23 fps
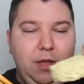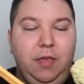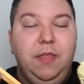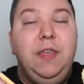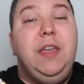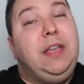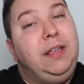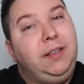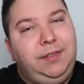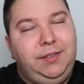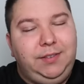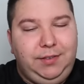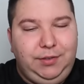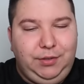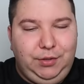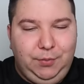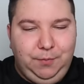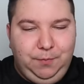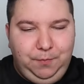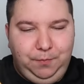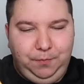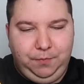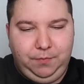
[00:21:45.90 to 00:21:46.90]
This.
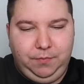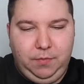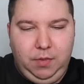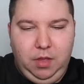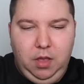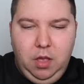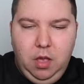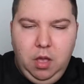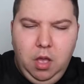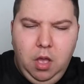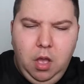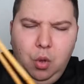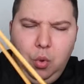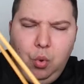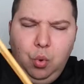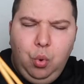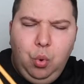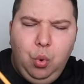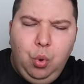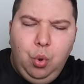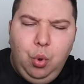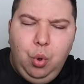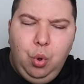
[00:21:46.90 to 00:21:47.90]

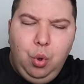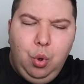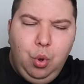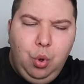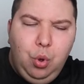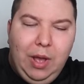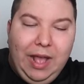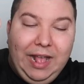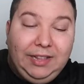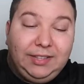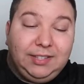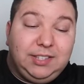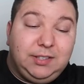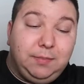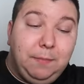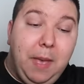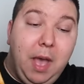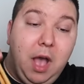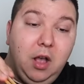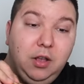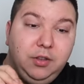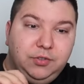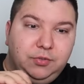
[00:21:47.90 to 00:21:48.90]
Ooh, it
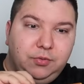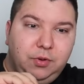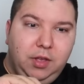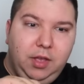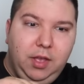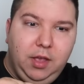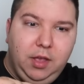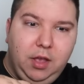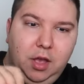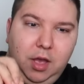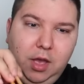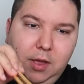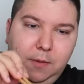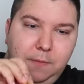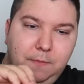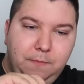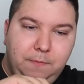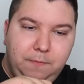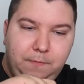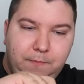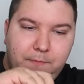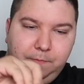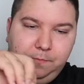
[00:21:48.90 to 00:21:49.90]
smells really good.
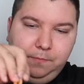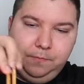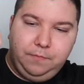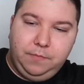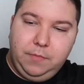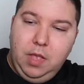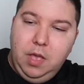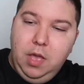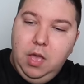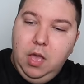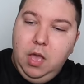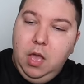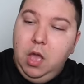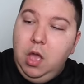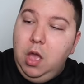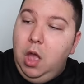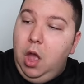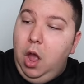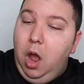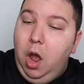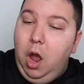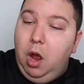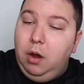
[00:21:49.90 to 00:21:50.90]

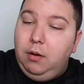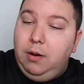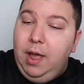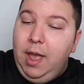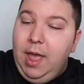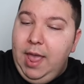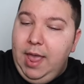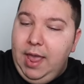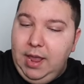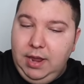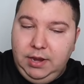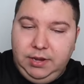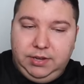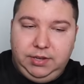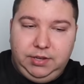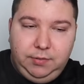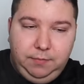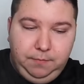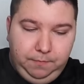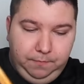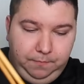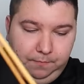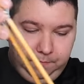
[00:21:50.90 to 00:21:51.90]
All right.
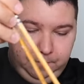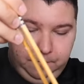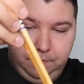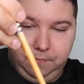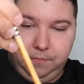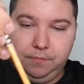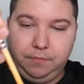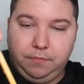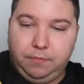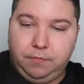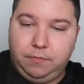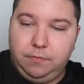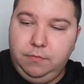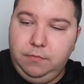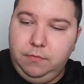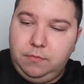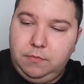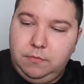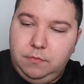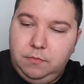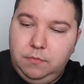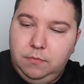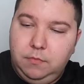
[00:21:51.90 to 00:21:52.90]
Instant ramen takes a
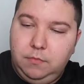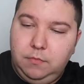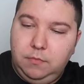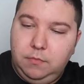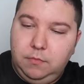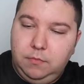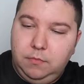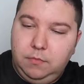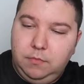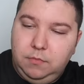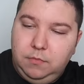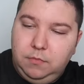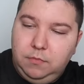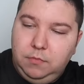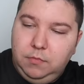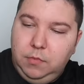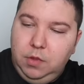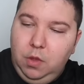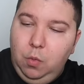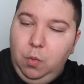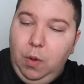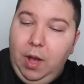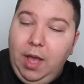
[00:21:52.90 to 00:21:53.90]
lot of knowledge.
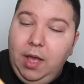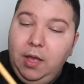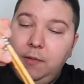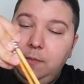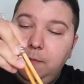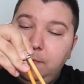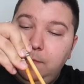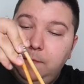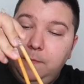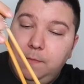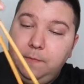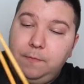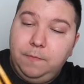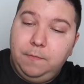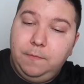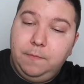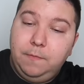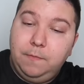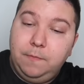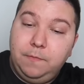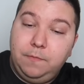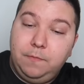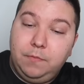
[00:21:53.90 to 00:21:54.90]
What?
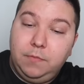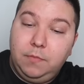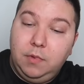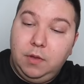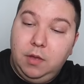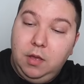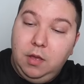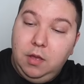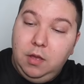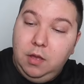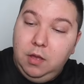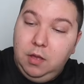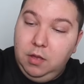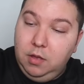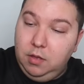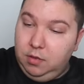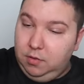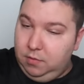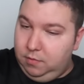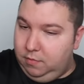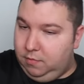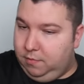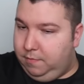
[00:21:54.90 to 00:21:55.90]
Cooking instant
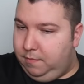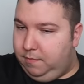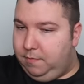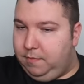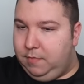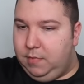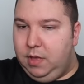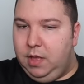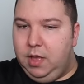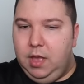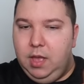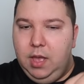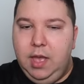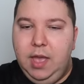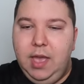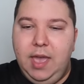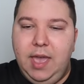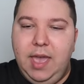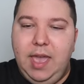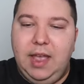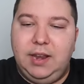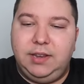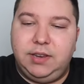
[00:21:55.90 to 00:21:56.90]
ramen takes a lot of
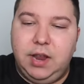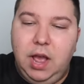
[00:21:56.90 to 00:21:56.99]
knowledge. It